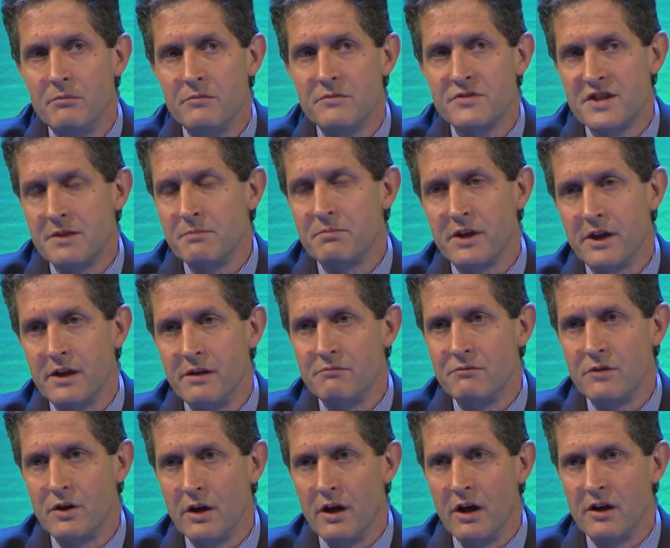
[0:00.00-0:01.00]
simply
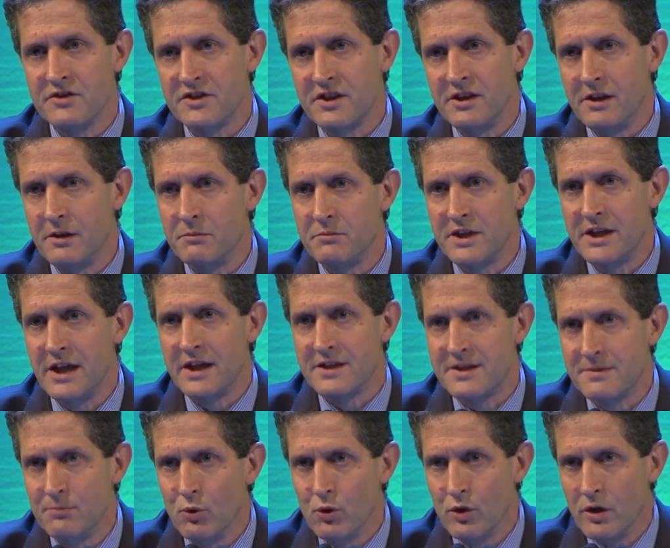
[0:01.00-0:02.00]
asking them to get
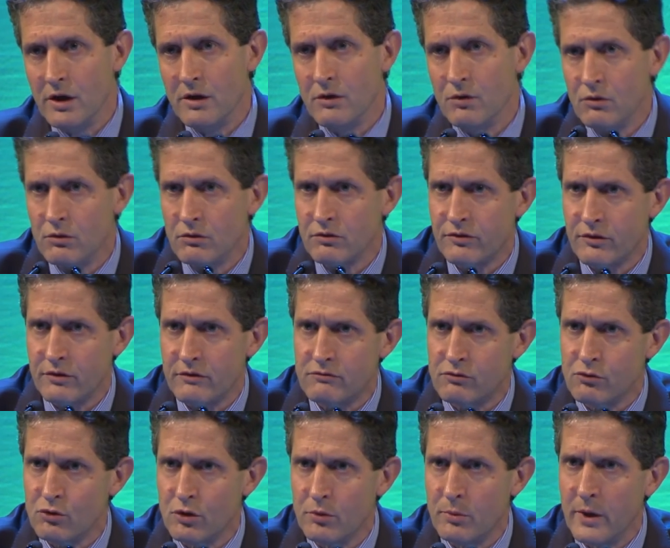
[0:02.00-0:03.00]
smaller or sort of
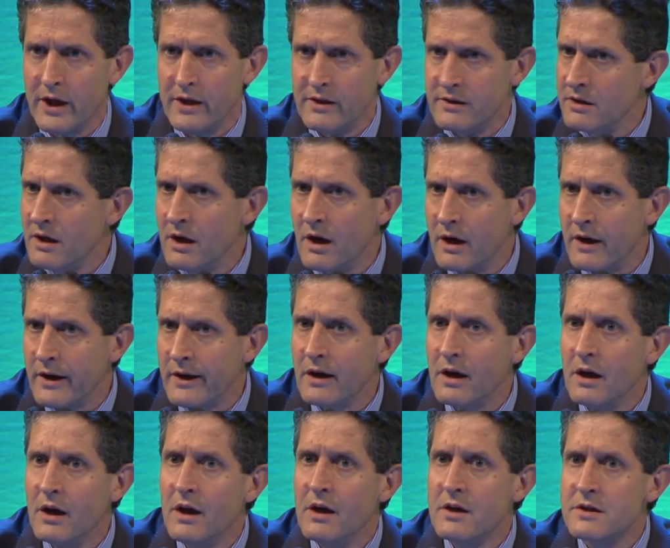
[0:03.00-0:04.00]
crawl away and die.
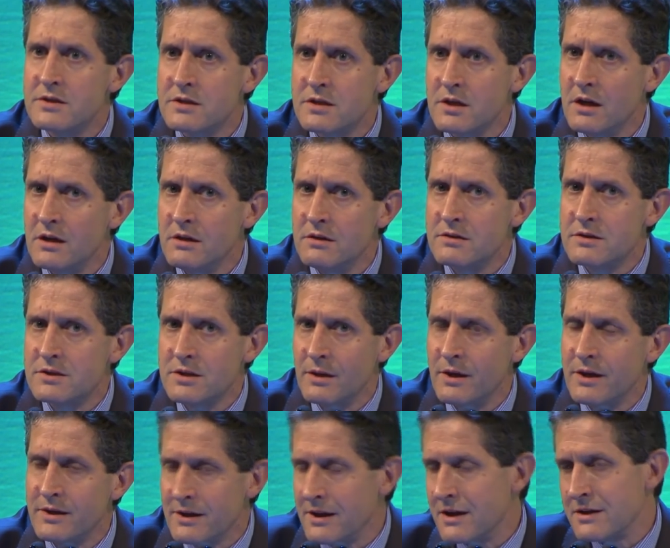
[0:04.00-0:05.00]
So
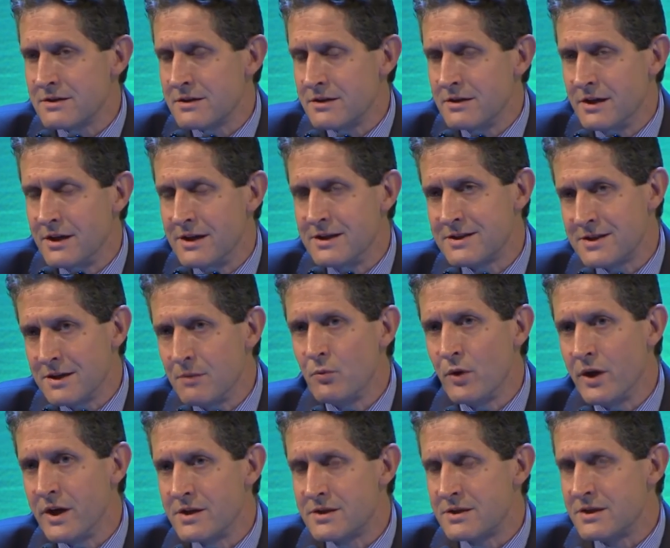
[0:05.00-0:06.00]
I think that in some
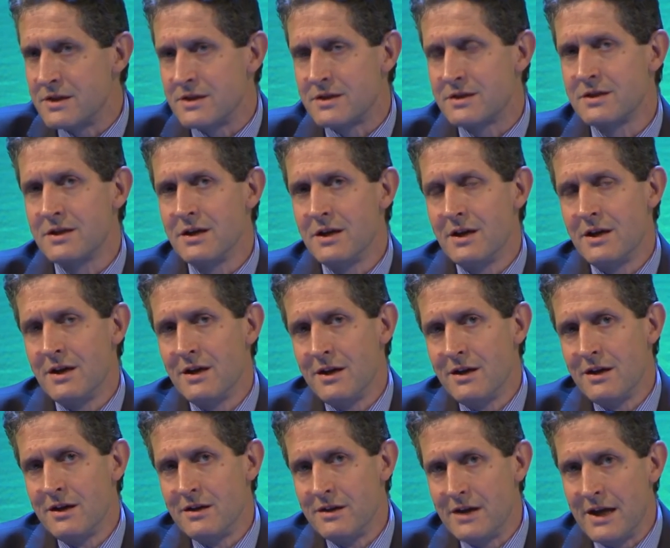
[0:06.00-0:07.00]
ways this
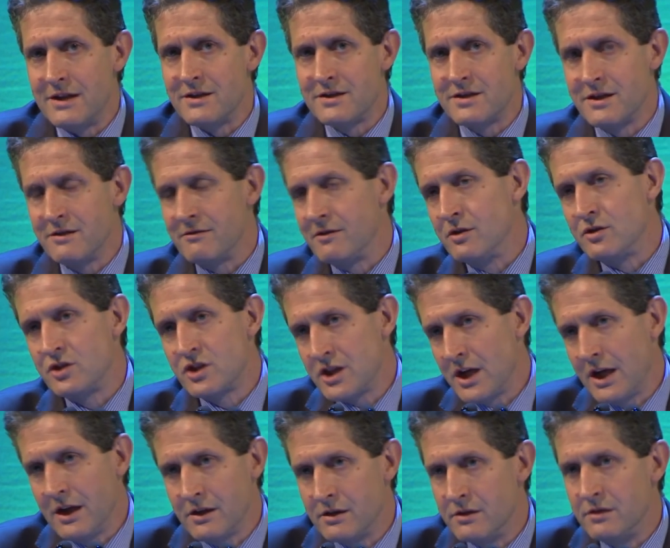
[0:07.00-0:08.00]
net zero
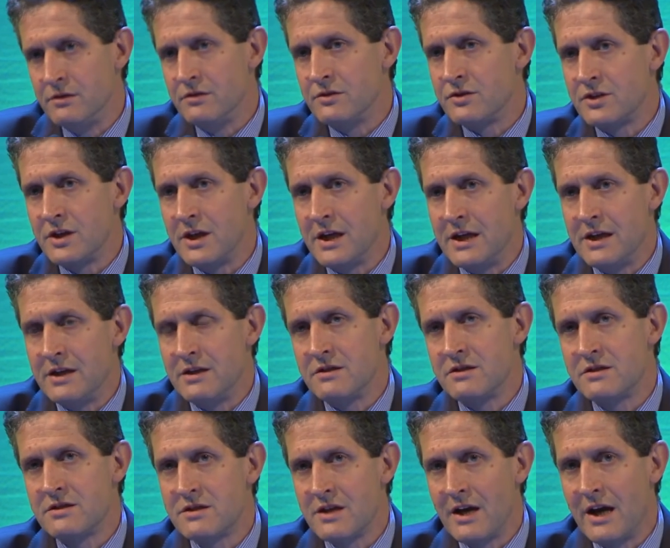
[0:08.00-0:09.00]
challenge
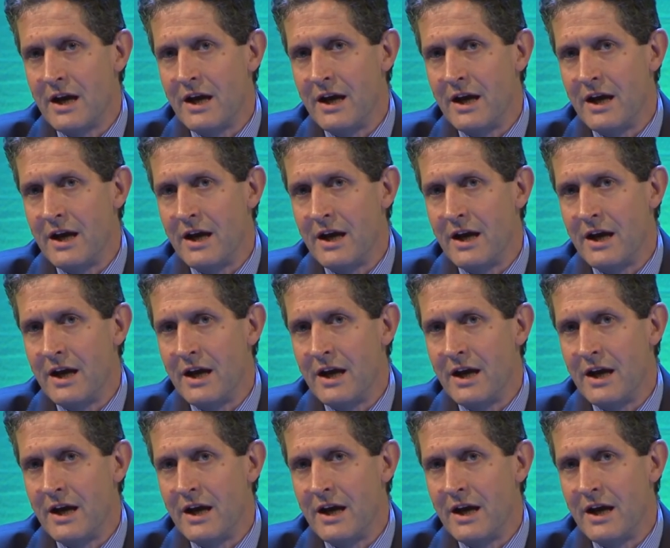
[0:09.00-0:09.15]
is